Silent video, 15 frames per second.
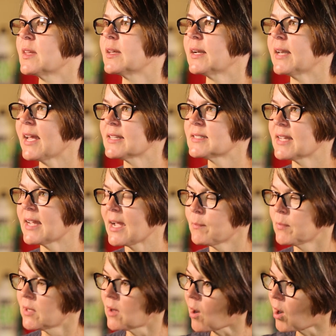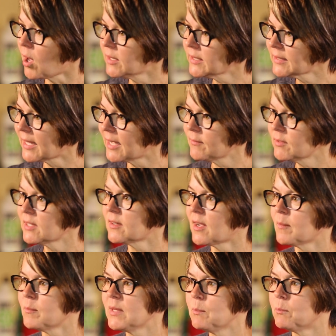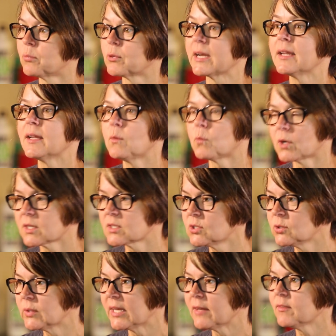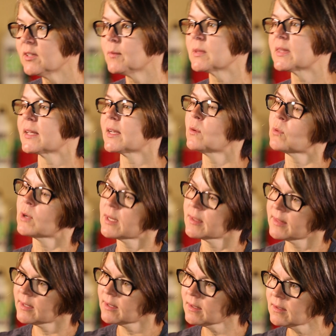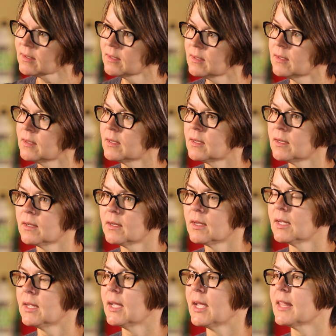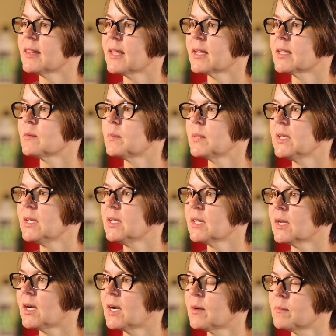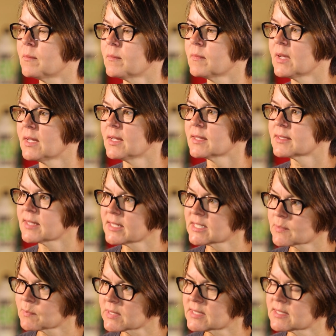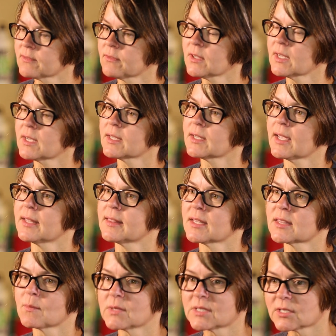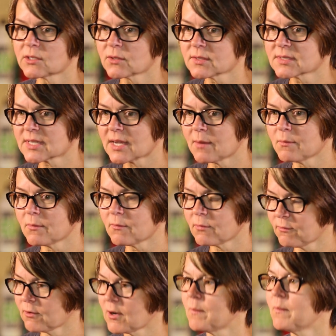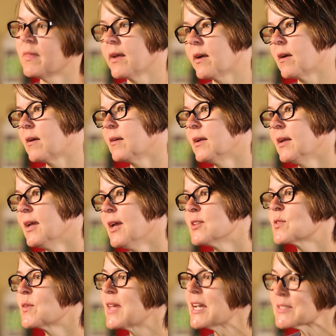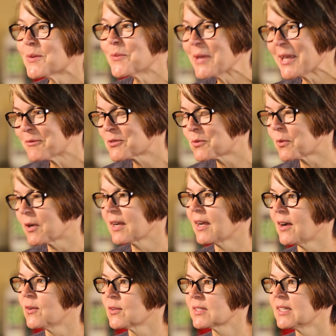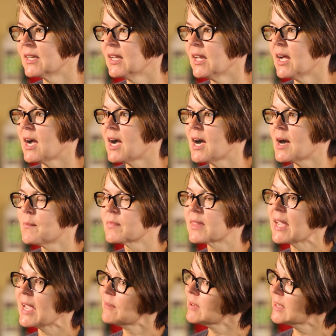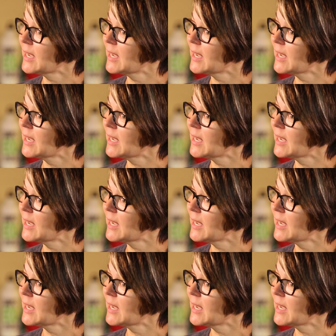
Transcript: that it had to happen all in Latvia, not me bringing work to Latvia, but that I work there, and that it be site-specific, and that the materials come from there. So that's what we have to work out. They have a